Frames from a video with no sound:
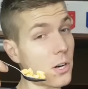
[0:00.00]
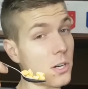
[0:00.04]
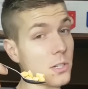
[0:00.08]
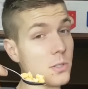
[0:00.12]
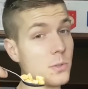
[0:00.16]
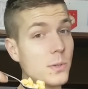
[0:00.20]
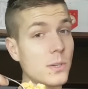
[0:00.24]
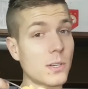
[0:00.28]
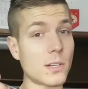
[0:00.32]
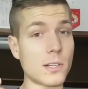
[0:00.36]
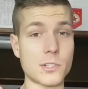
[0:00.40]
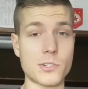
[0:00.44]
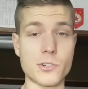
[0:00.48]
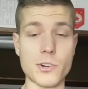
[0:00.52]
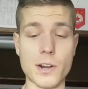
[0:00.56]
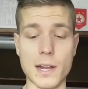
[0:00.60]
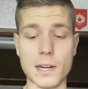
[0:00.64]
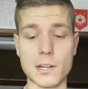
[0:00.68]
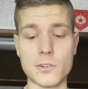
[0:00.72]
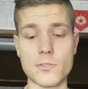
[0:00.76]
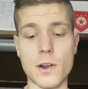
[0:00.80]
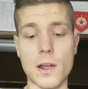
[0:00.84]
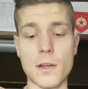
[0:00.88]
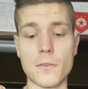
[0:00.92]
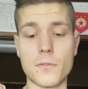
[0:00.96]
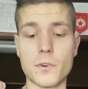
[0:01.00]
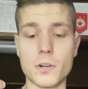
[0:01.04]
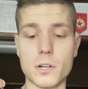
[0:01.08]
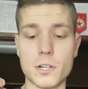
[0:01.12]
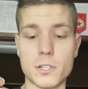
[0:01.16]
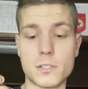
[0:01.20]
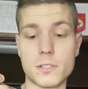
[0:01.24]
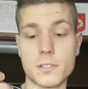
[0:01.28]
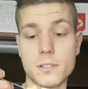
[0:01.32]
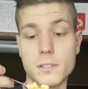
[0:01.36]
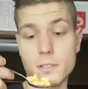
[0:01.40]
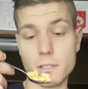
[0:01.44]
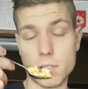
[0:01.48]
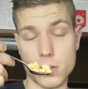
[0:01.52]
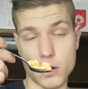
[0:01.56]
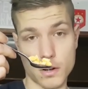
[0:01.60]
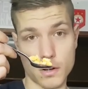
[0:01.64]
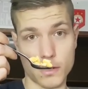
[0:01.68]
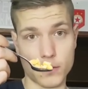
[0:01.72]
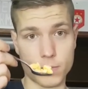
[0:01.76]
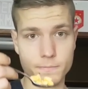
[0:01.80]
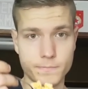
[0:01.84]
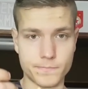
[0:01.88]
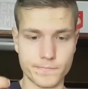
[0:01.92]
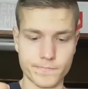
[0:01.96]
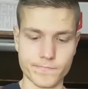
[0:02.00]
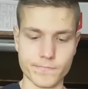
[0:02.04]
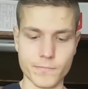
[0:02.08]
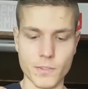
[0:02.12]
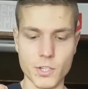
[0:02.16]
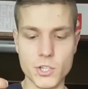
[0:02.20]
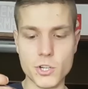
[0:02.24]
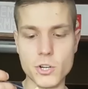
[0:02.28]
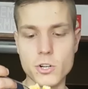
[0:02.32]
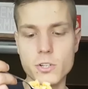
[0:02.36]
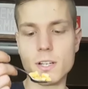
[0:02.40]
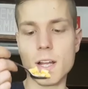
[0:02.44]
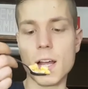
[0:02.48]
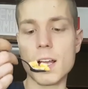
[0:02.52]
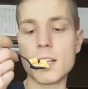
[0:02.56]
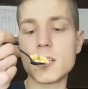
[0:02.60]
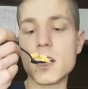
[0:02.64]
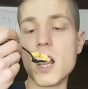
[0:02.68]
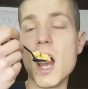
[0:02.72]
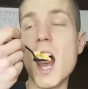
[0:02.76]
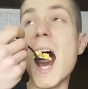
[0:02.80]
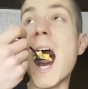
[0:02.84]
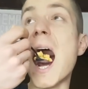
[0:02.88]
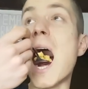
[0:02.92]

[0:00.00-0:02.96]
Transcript: course, we're gonna try dry first. So, cheers, guys.